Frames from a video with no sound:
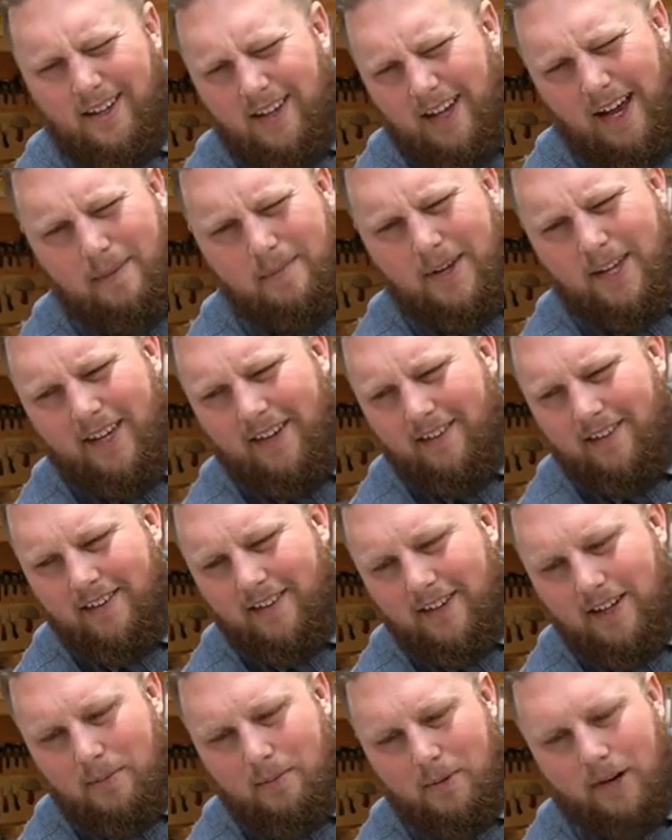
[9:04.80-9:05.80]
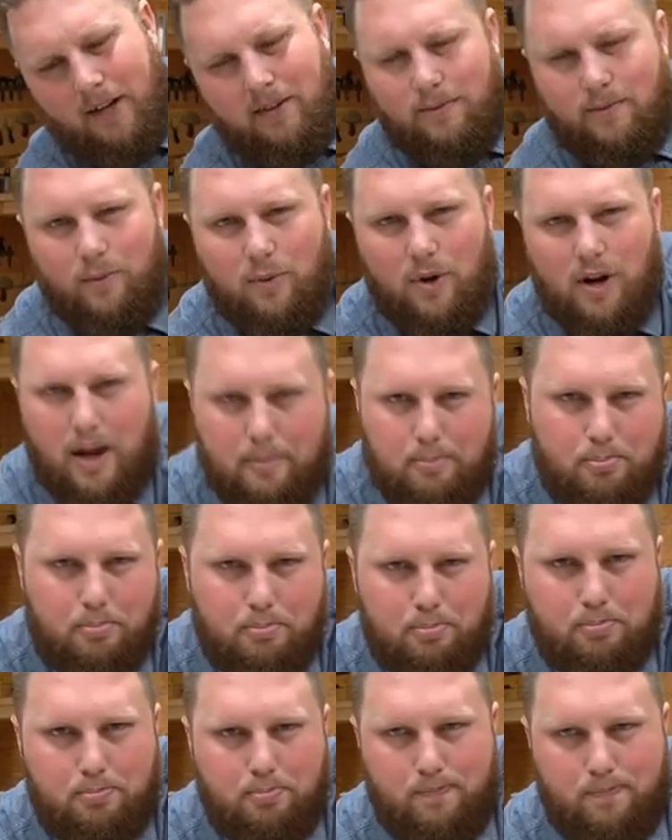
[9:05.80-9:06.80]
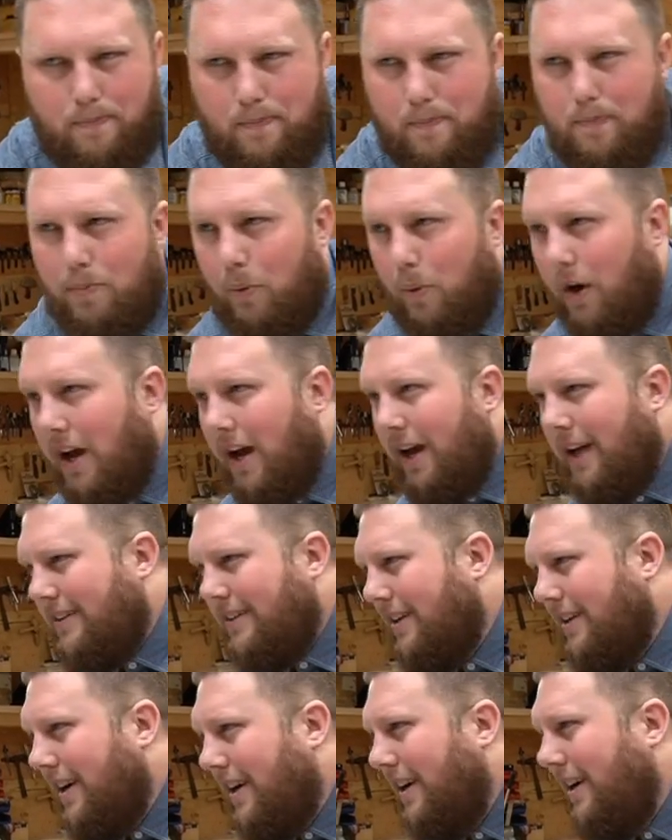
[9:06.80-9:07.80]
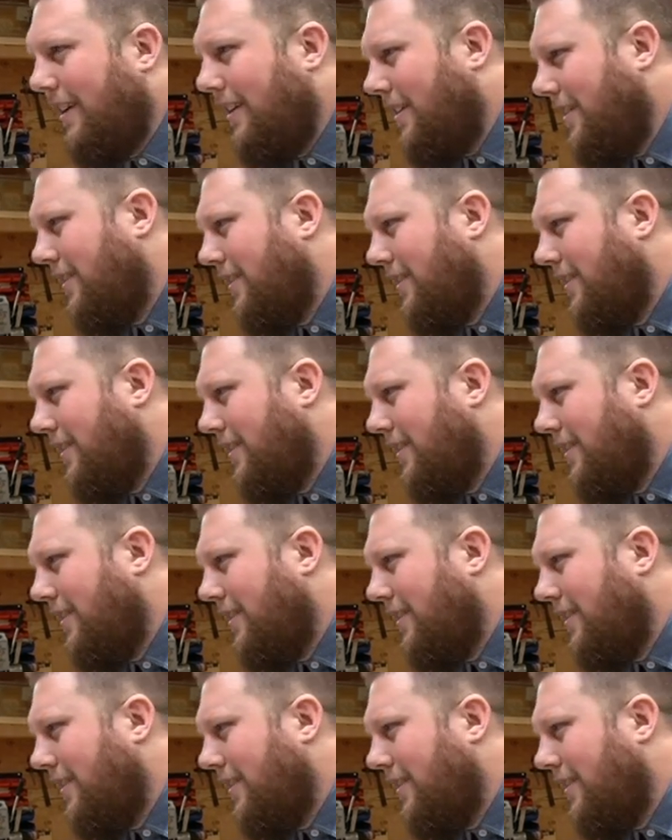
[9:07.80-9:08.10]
I mean, come on, we're not We're not uh,